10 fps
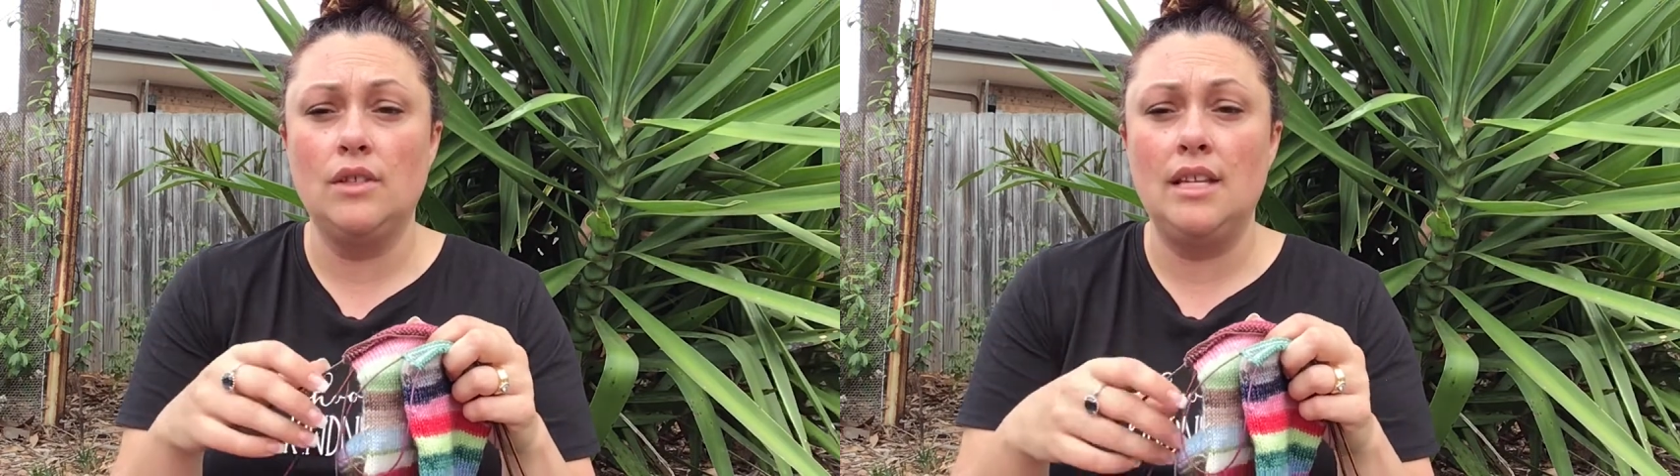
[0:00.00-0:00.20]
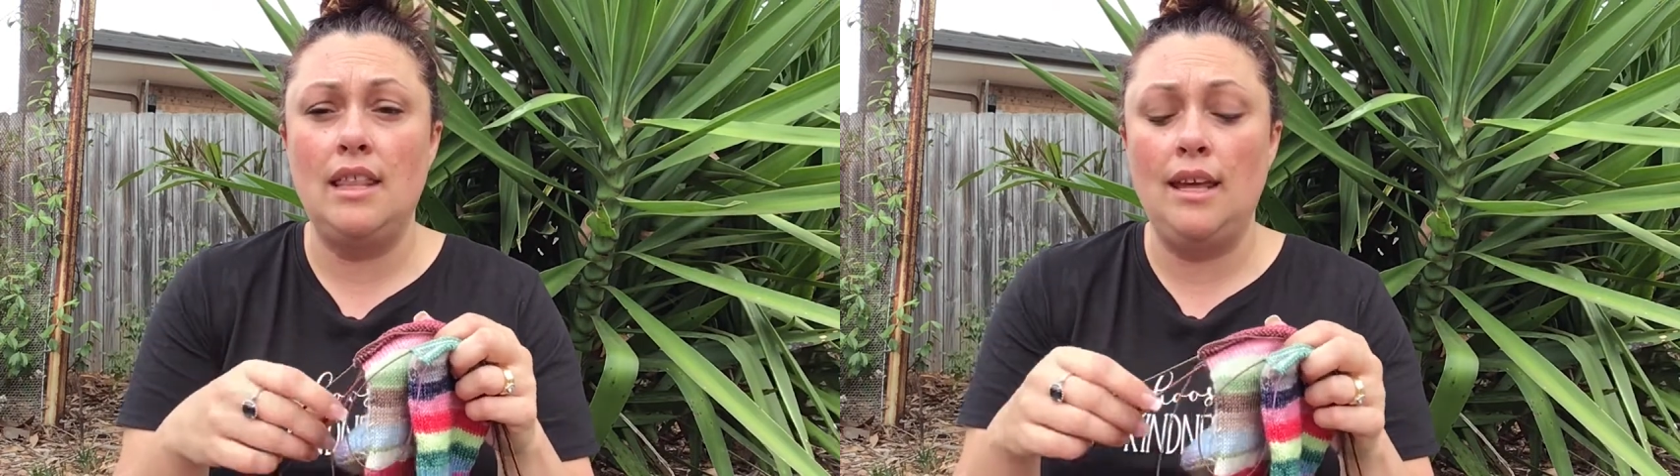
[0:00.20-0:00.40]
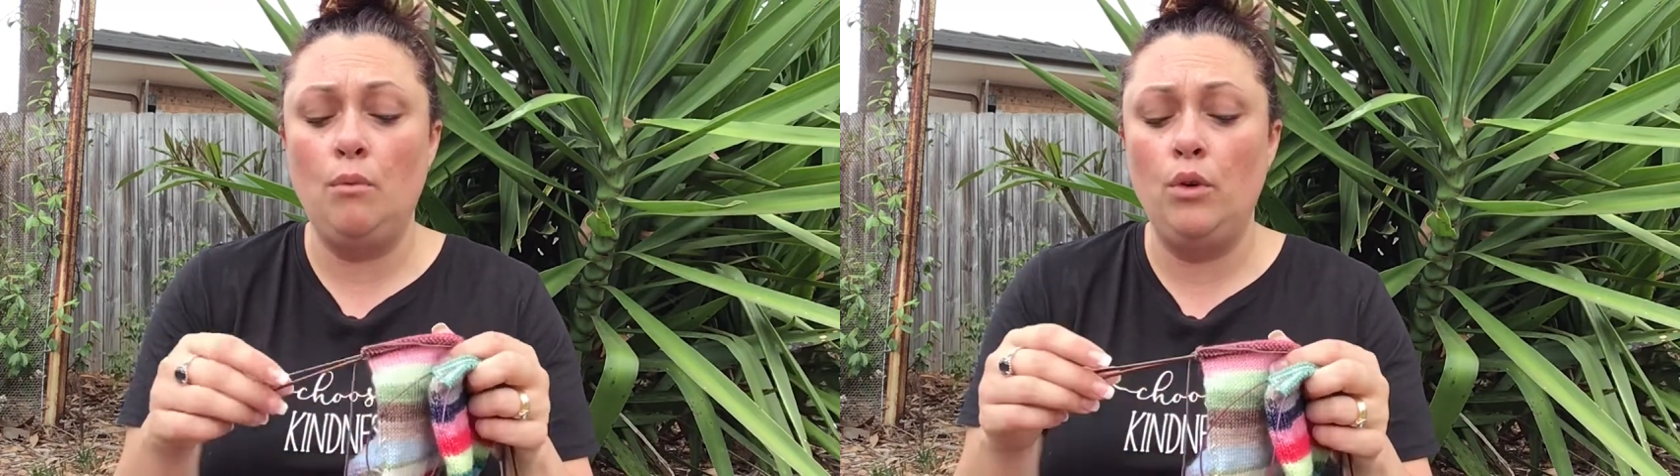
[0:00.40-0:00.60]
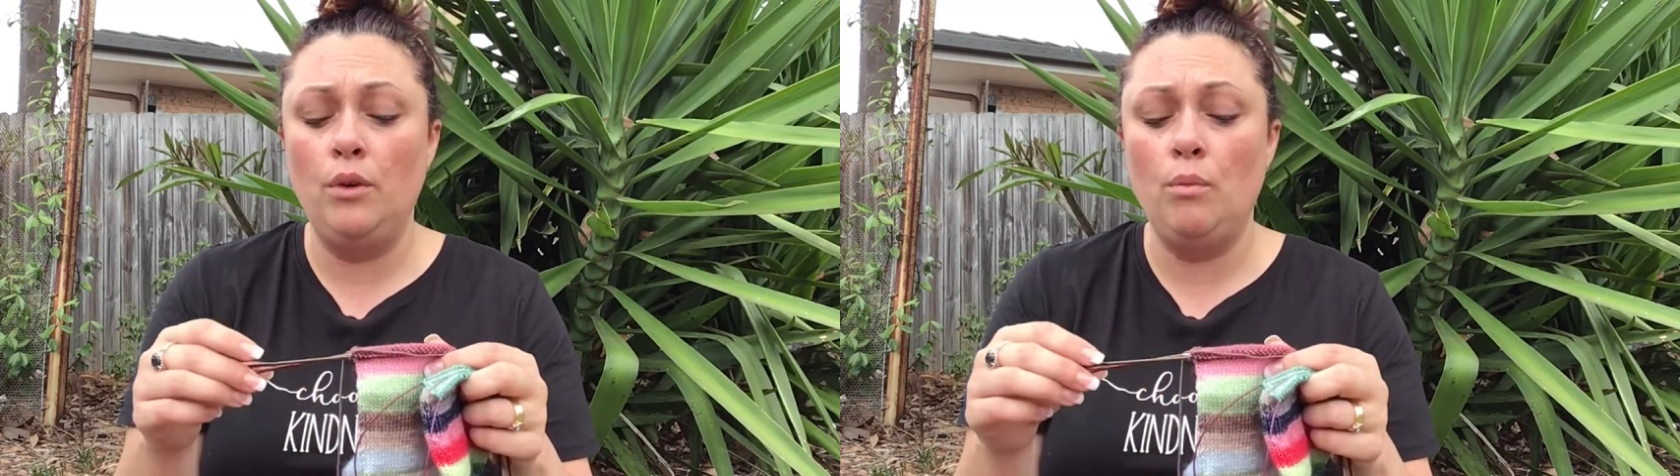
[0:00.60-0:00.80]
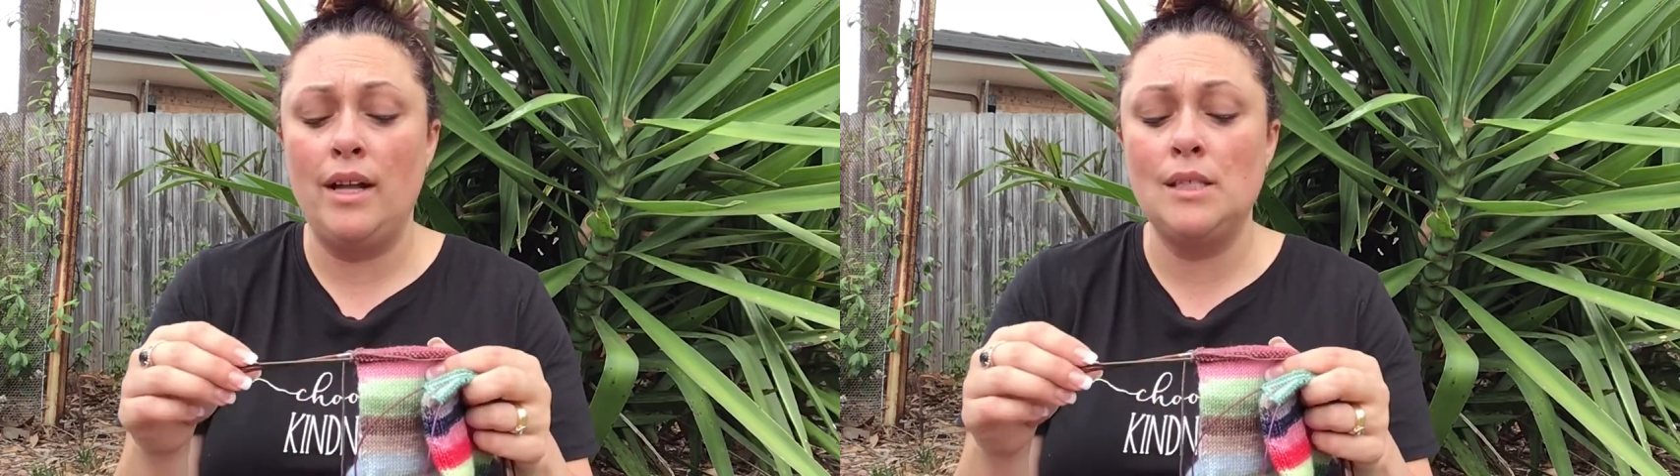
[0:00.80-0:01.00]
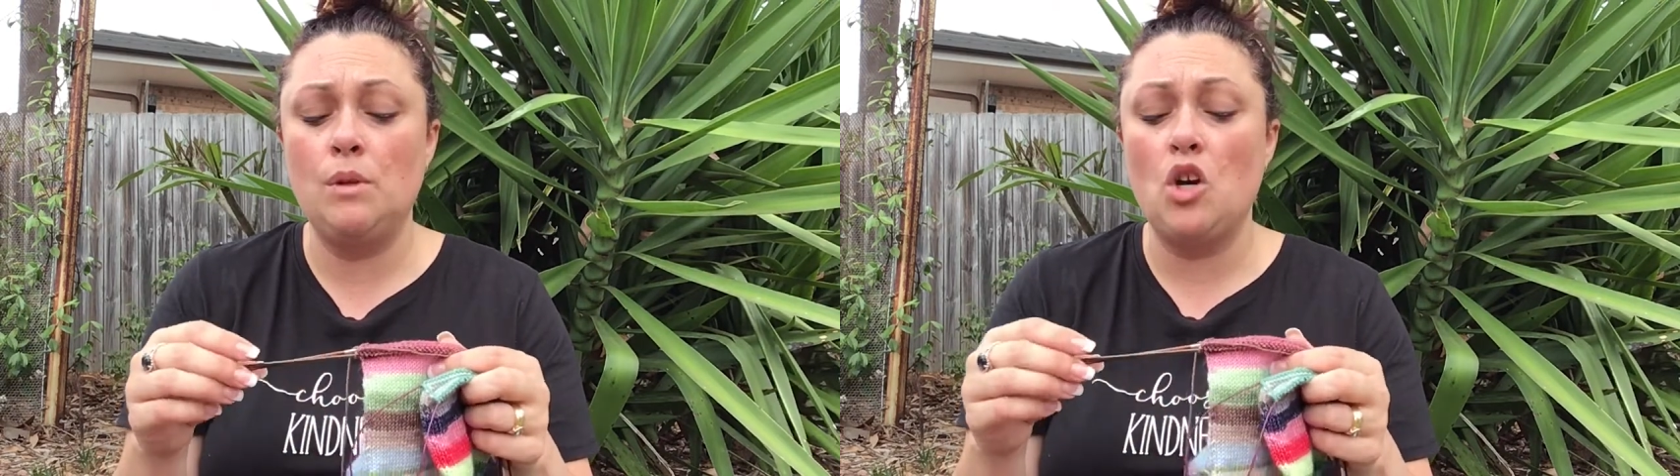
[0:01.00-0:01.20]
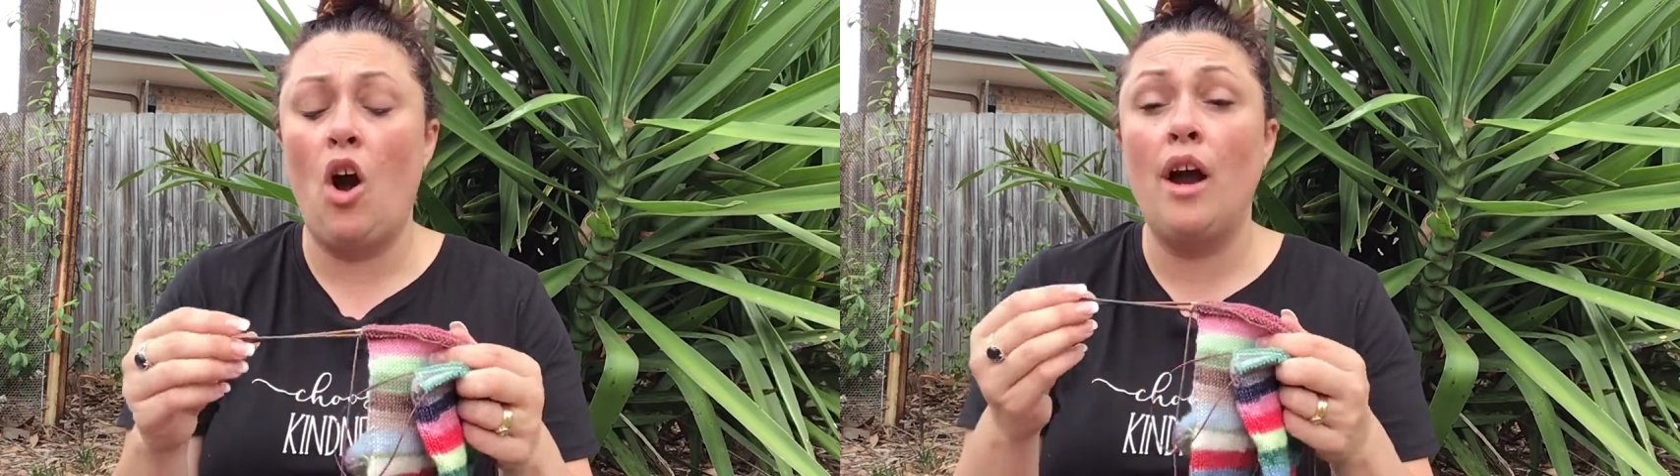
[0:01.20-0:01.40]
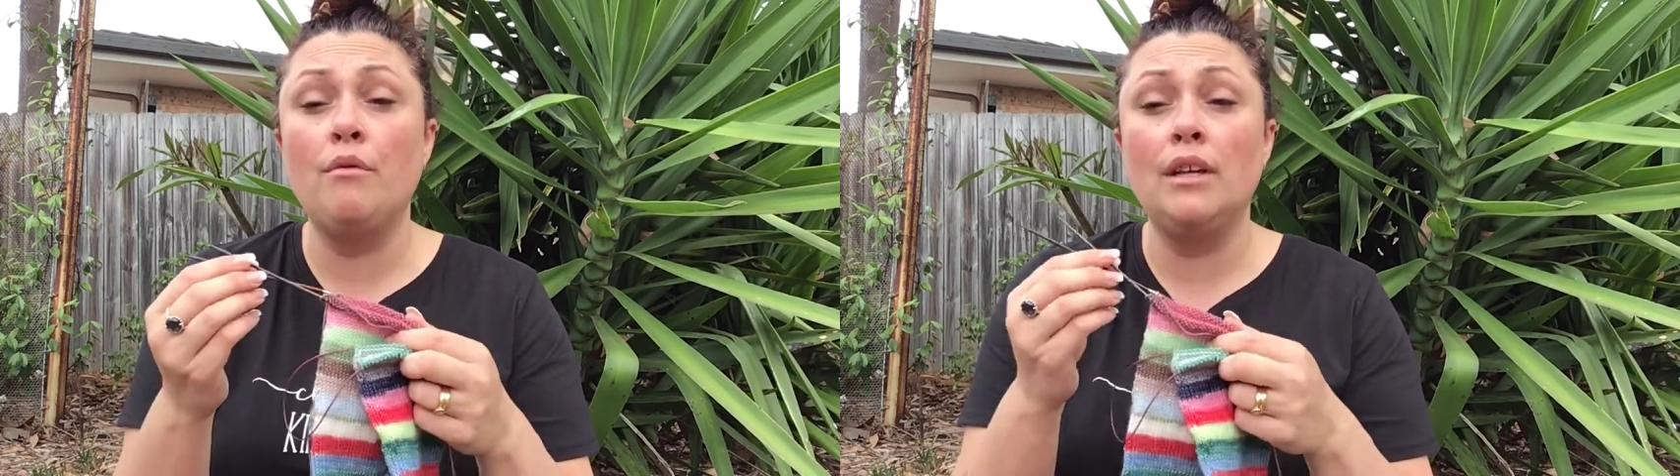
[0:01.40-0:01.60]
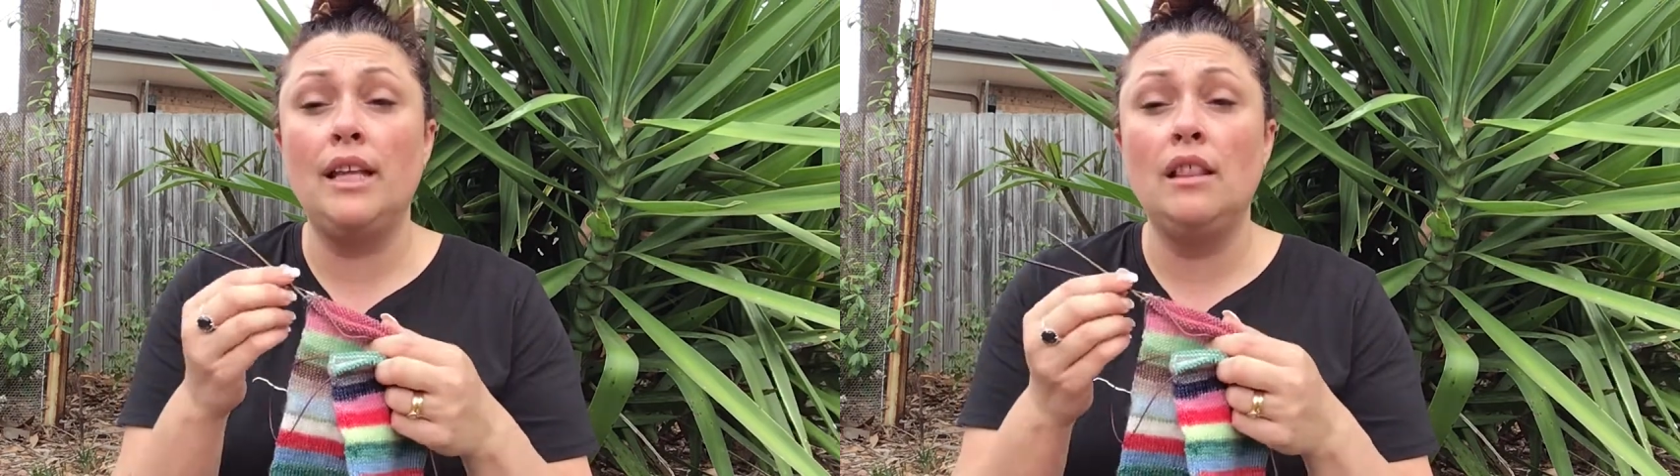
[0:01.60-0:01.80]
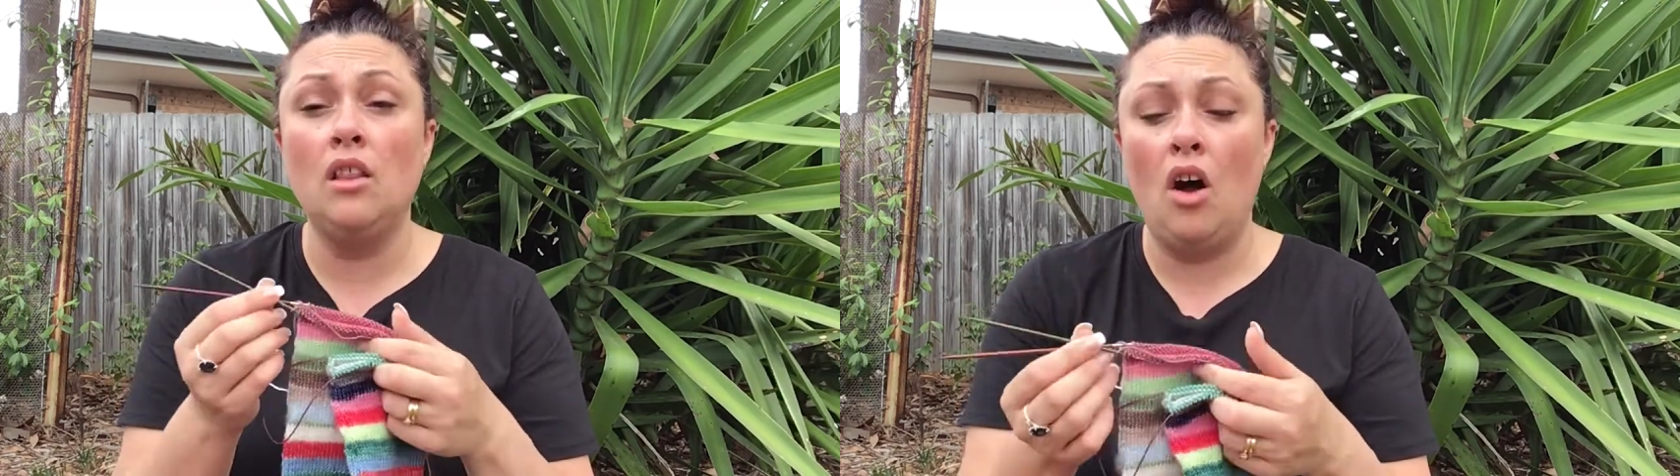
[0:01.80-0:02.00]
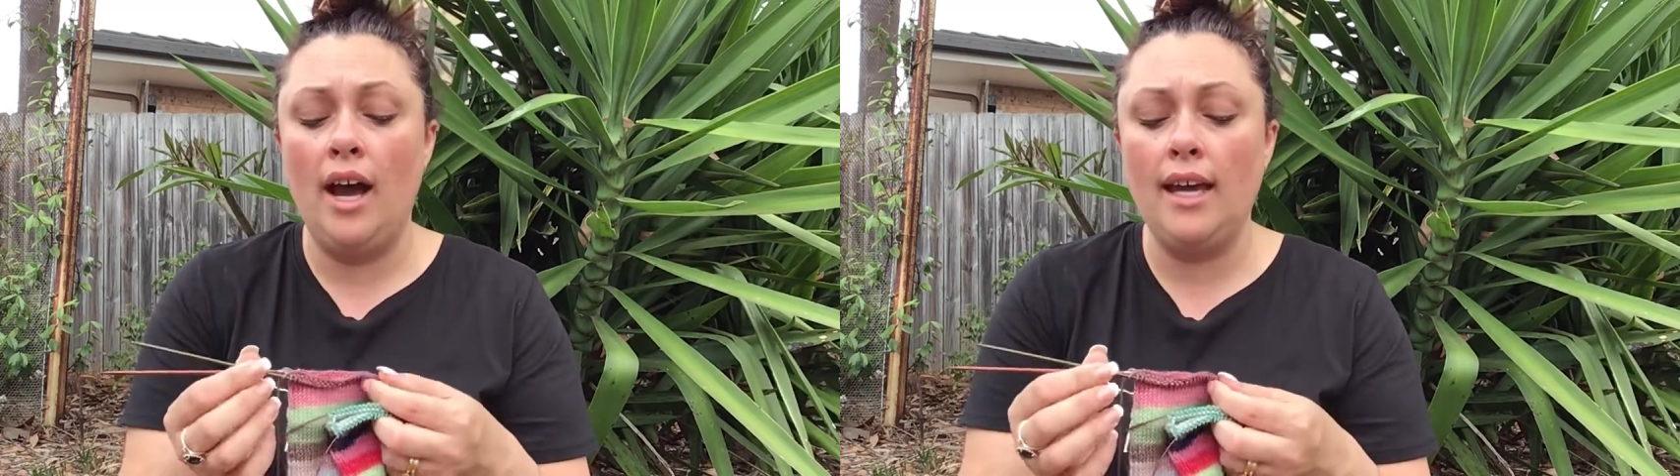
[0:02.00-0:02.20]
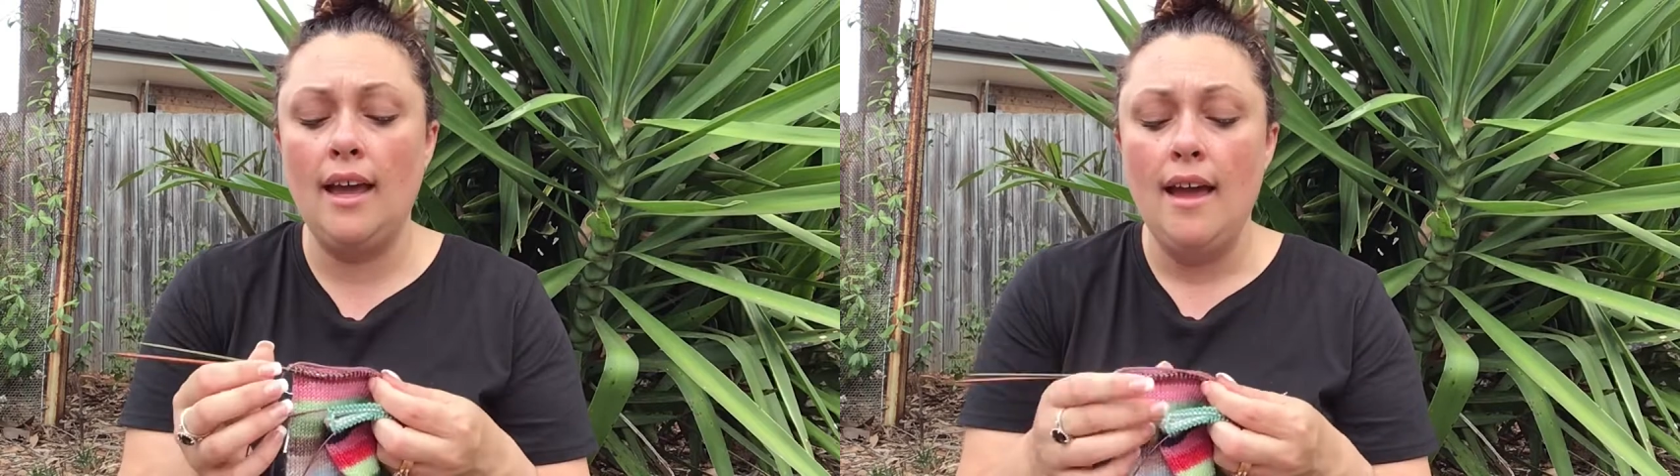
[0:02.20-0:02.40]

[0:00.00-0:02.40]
They're wooden ones, which I really like.